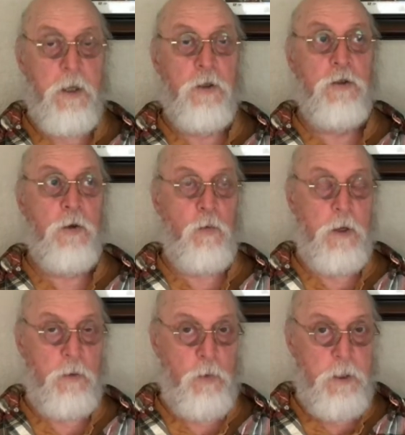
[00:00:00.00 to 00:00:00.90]
So,
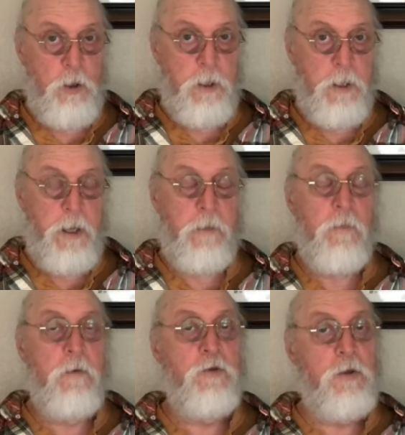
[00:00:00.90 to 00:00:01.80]
what are we looking at?
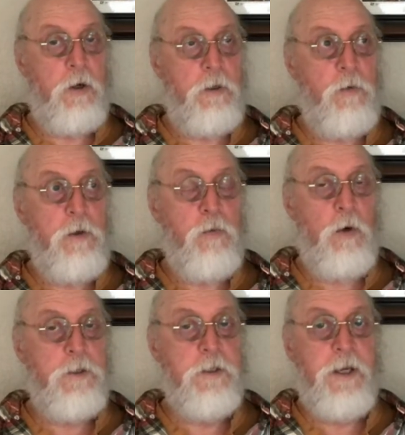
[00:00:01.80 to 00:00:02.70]
Starting with
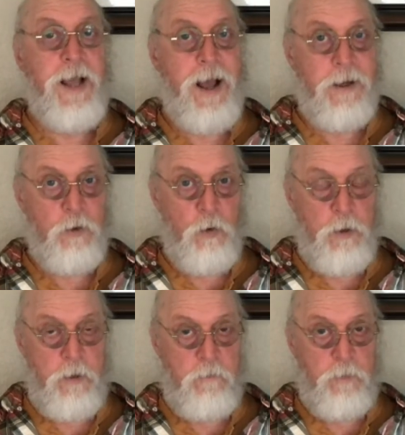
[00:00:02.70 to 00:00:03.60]
what's the
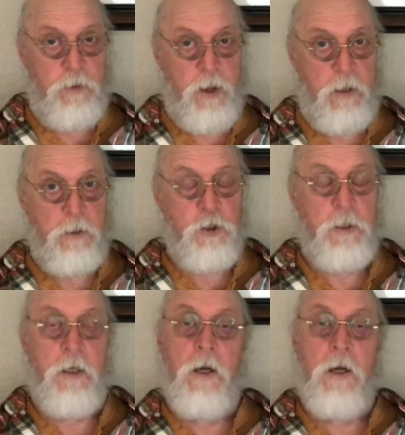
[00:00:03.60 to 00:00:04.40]
category of pathology?